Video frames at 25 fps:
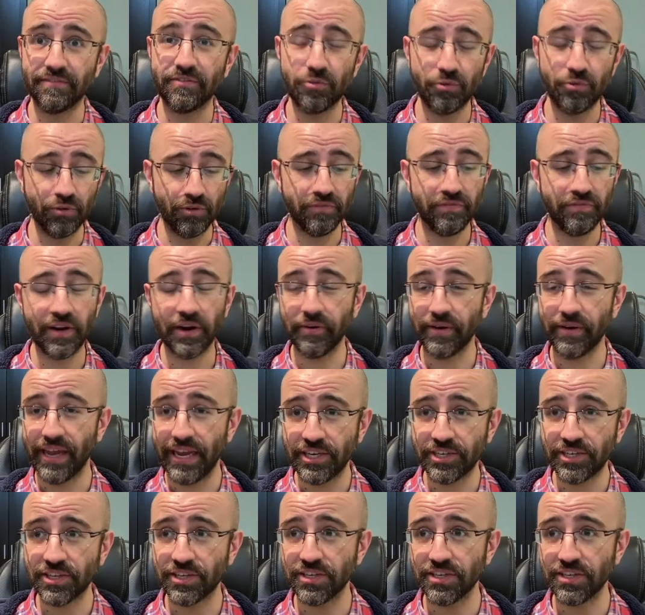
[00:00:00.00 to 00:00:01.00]
of cool
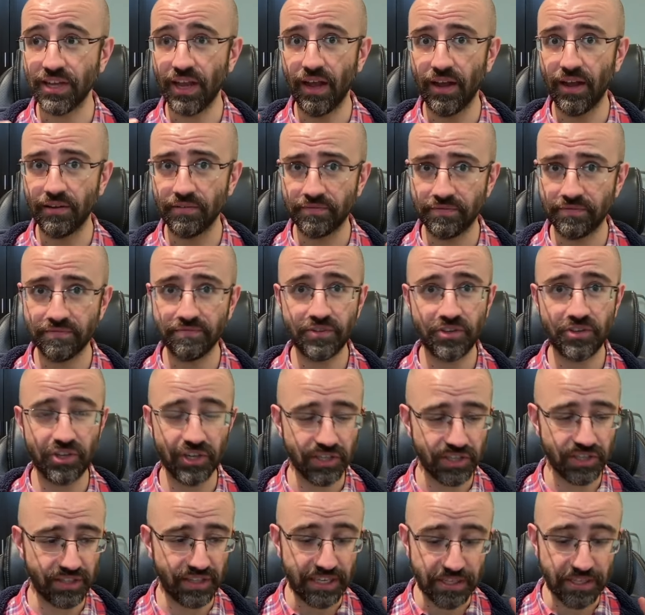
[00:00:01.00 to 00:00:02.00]
variations of
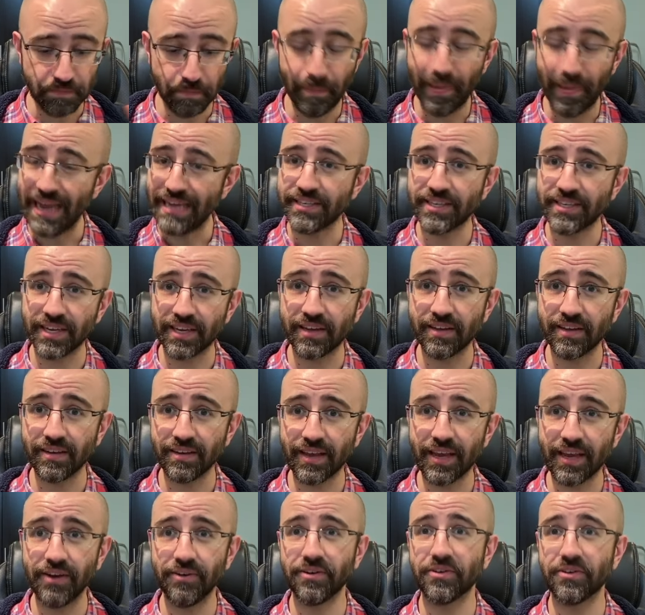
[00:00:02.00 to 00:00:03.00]
just these basic
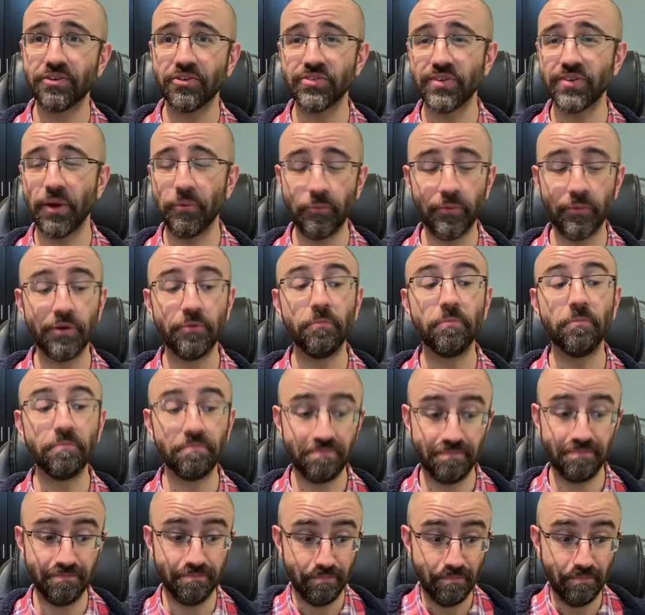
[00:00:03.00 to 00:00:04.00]
characters that we'll
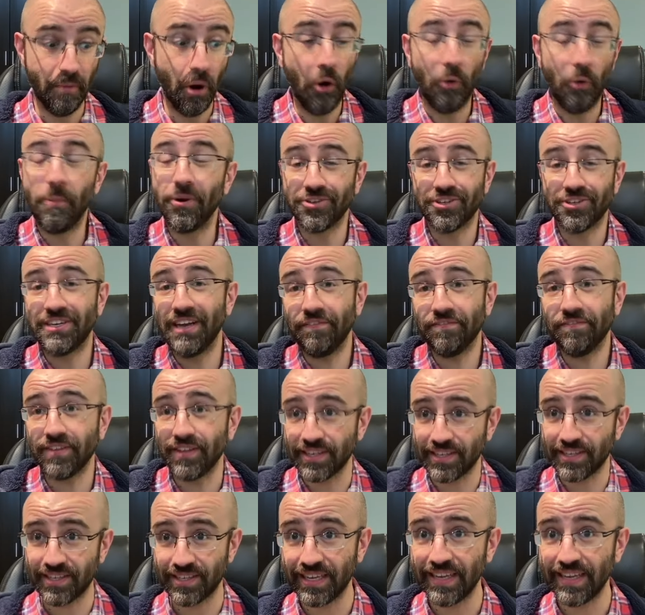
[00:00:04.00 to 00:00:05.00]
almost
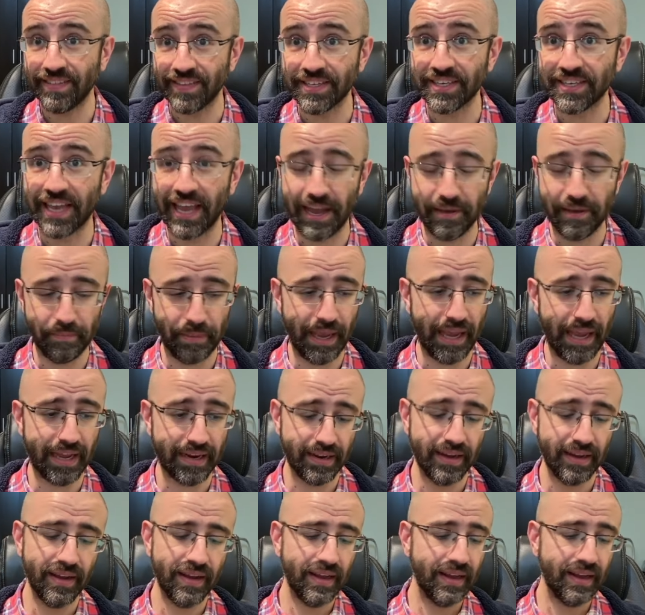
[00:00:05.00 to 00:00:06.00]
definitely see in this
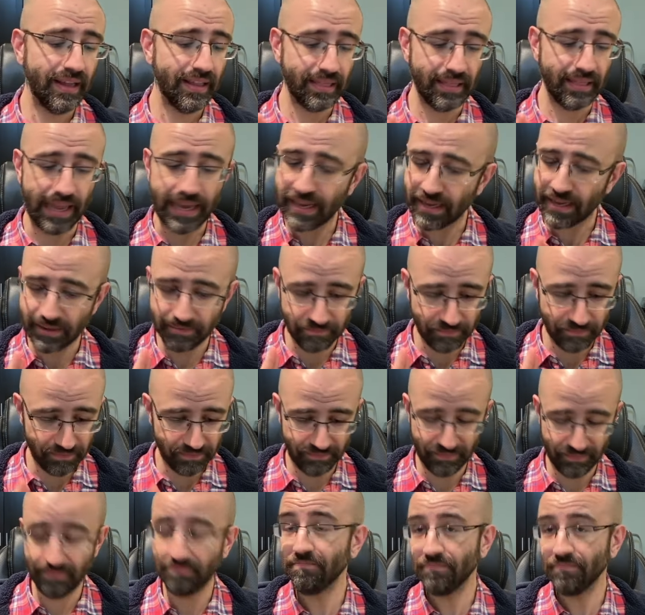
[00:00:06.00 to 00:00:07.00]
campaign, like
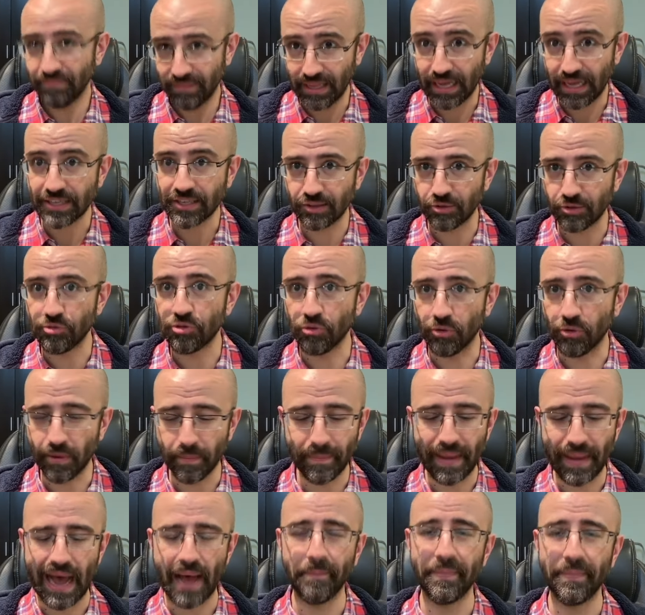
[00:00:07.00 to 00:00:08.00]
Lex Luthor
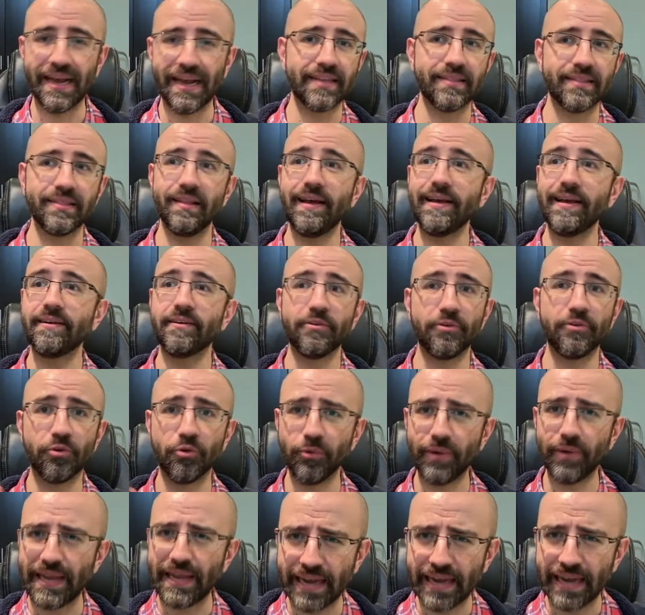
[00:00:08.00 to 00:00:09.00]
and Batman, like
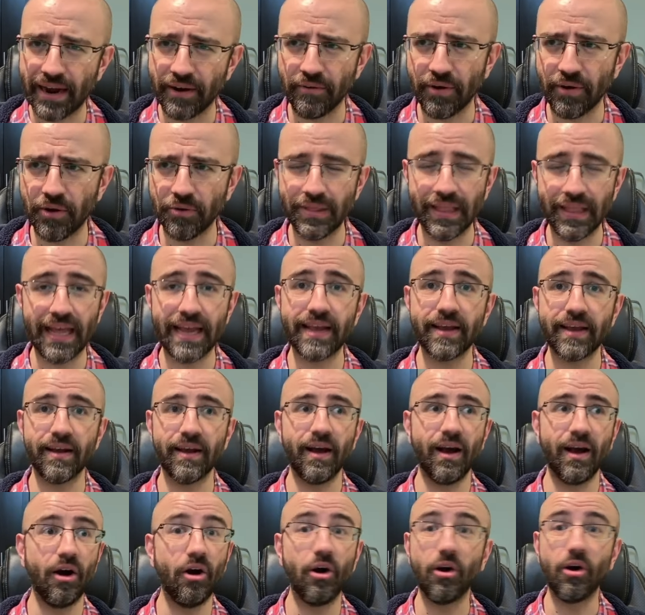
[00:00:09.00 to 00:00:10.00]
Green Arrow,
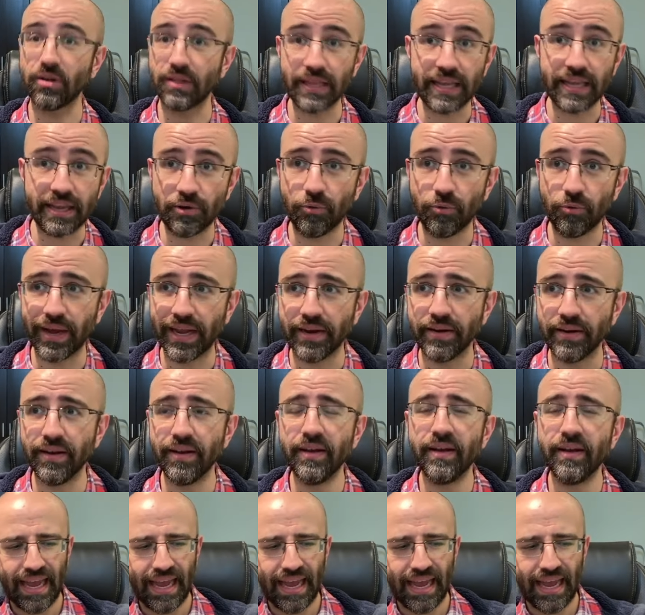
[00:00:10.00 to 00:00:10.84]
like Harley Quinn.